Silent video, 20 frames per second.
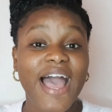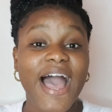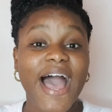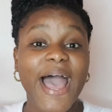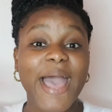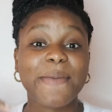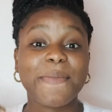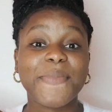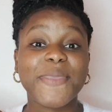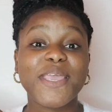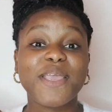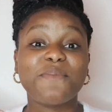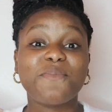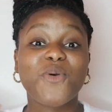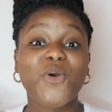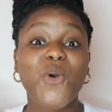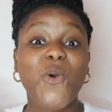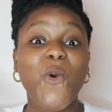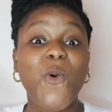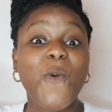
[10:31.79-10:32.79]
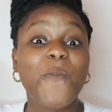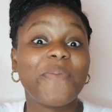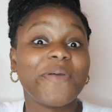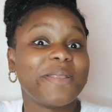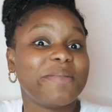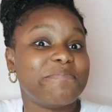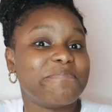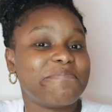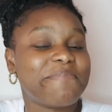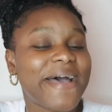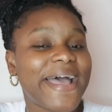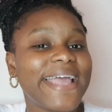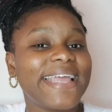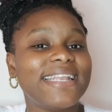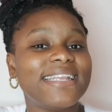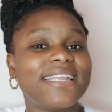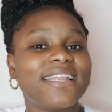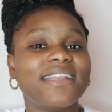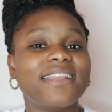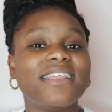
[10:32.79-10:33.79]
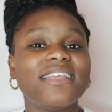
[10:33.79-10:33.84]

I'm being more open-minded.